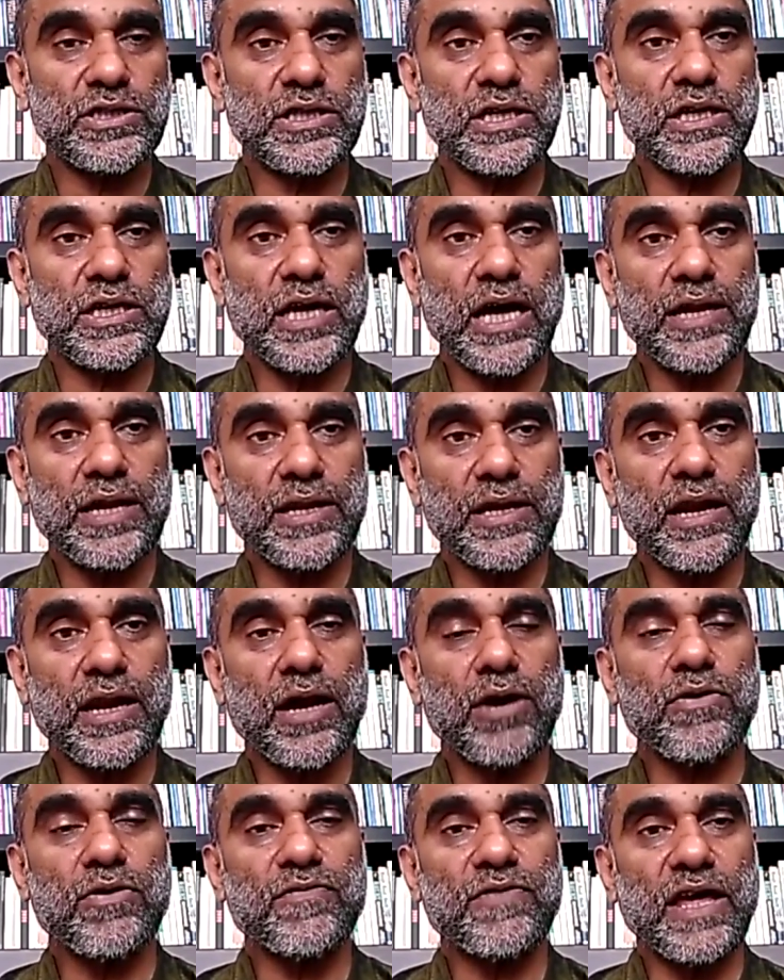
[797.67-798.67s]
the
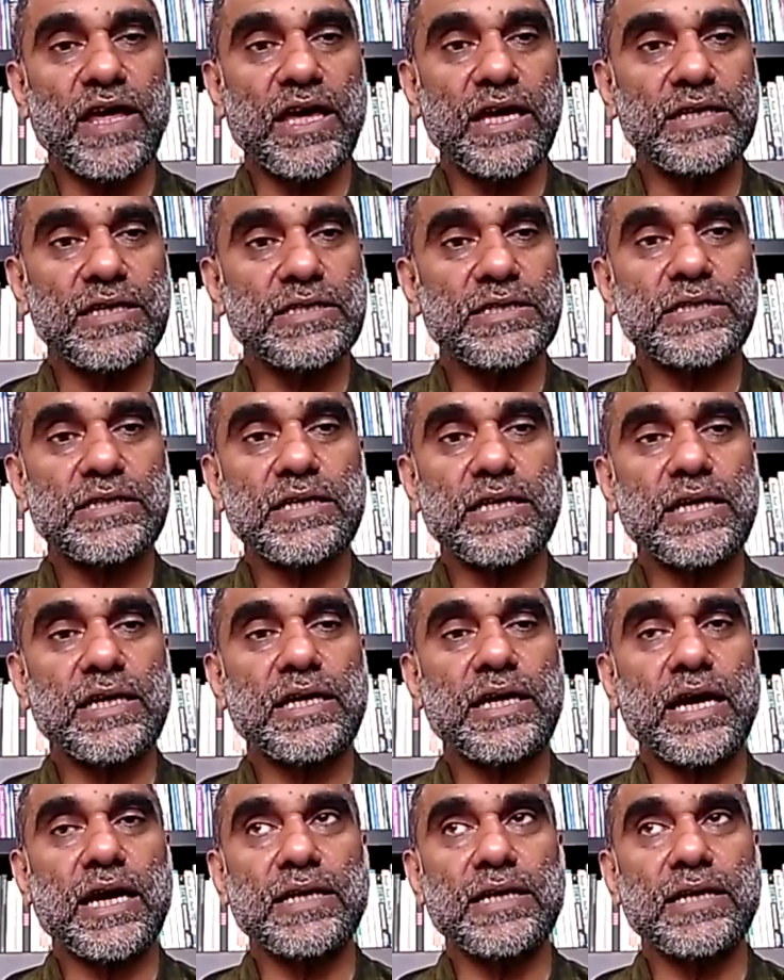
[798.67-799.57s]
underground of the ANC,